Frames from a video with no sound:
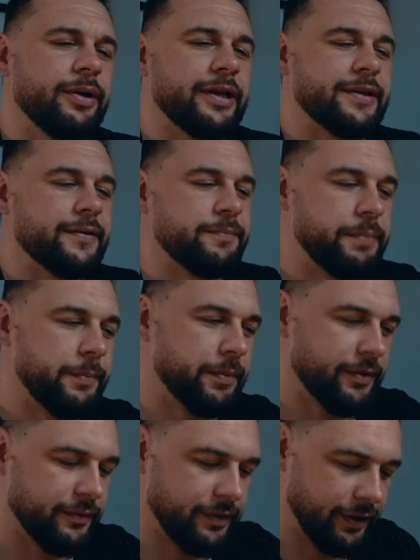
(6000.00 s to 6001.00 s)
like
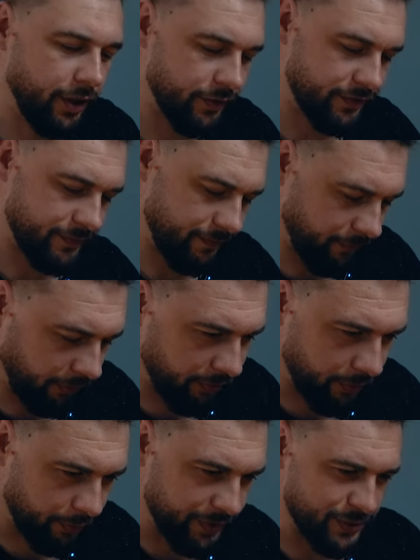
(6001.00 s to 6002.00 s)
people a lot
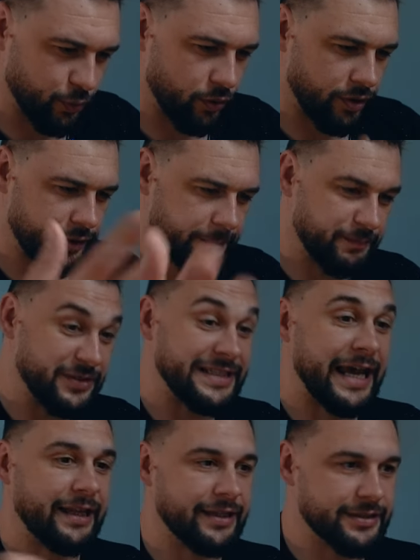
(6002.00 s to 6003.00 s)
throw this word
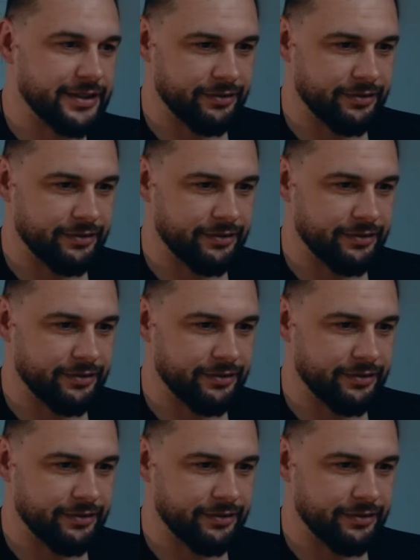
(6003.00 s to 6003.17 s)
talent